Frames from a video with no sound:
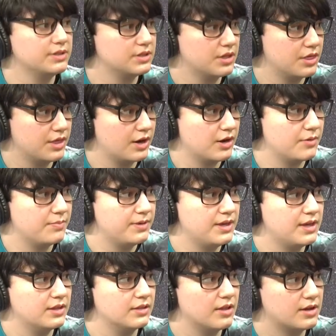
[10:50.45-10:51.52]
to therapy
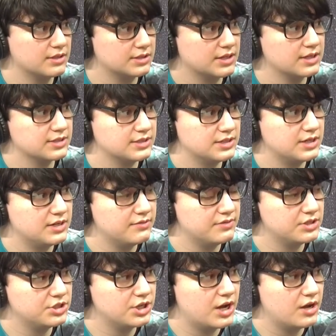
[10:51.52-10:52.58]
and lost custody of the
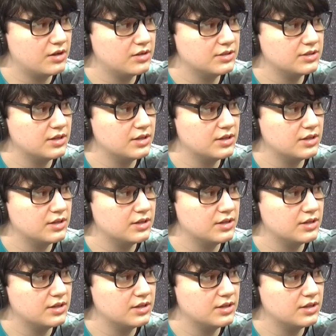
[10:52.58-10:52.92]
child.